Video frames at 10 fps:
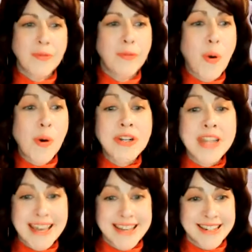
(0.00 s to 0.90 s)

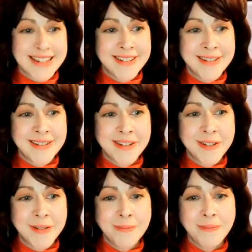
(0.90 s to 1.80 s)
Fournette,
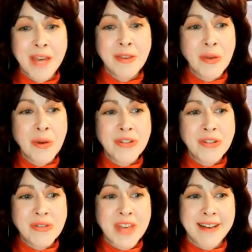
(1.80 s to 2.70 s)
May 3rd,
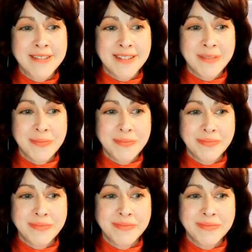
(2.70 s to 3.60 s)
2000.
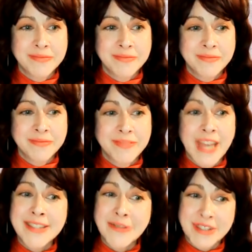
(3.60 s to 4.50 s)

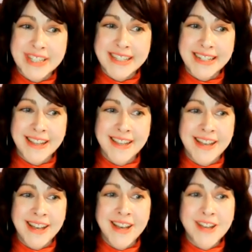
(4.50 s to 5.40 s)
Thanks for listening.
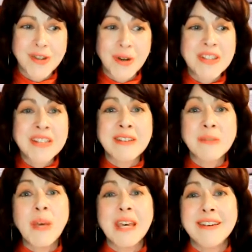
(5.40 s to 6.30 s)
Join us next
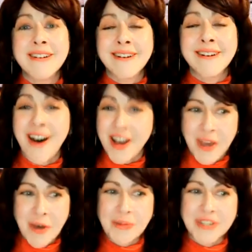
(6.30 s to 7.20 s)
week on
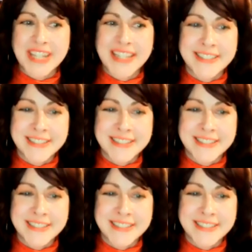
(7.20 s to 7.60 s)
AirPlay.